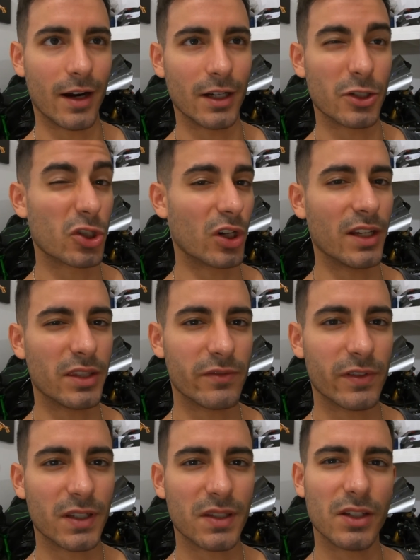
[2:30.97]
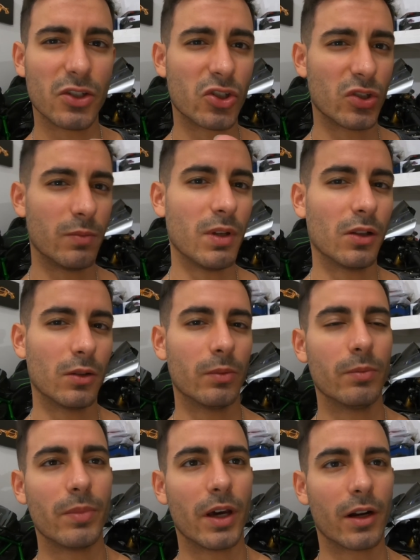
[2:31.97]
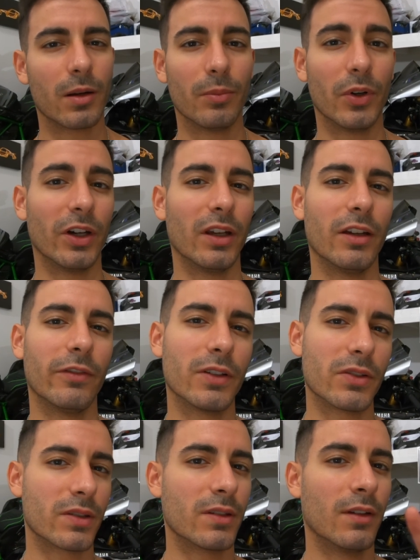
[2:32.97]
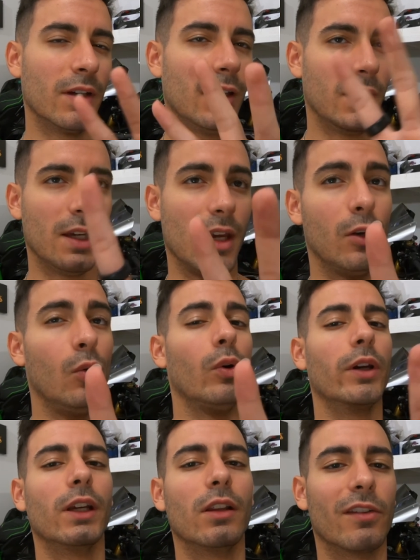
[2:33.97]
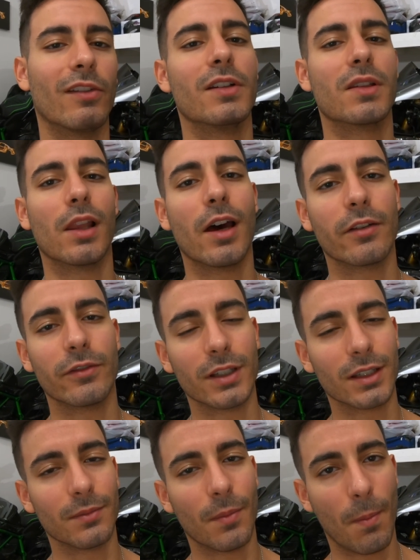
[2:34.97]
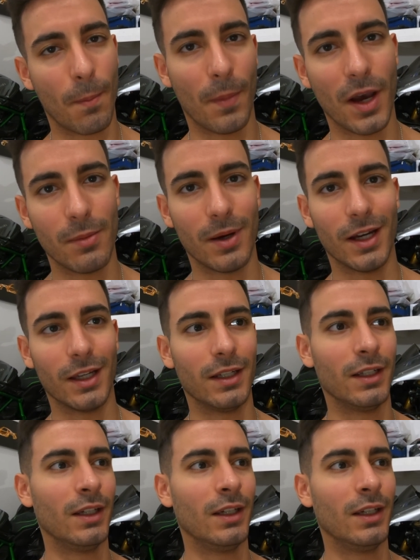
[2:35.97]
I tried to fix it, it should be a little bit better, but if it's annoying and there's a lot of it, my bad.